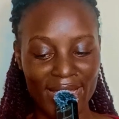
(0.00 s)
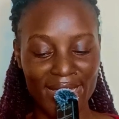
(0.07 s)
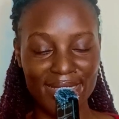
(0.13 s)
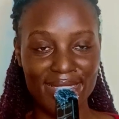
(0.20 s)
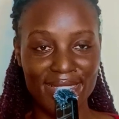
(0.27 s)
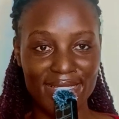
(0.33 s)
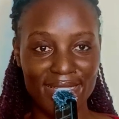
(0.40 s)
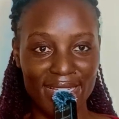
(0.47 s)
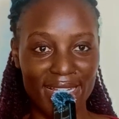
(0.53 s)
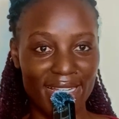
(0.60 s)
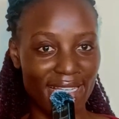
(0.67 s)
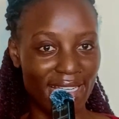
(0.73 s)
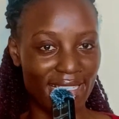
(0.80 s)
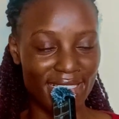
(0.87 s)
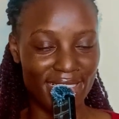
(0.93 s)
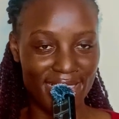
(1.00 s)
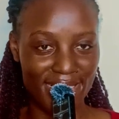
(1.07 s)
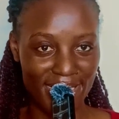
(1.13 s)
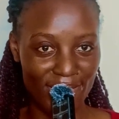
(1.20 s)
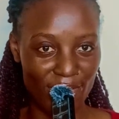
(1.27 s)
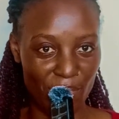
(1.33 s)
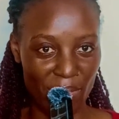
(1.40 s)
it's
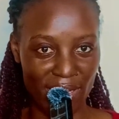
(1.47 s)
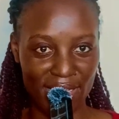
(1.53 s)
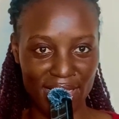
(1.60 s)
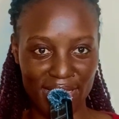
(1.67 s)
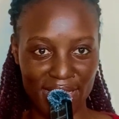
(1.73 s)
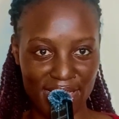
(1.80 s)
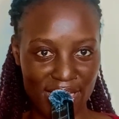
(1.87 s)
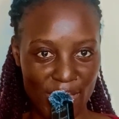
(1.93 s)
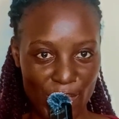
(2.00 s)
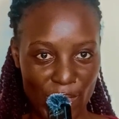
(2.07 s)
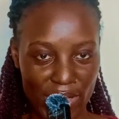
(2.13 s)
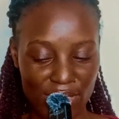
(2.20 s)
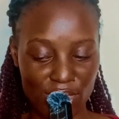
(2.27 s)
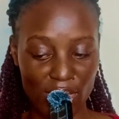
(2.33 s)
still operating the same way.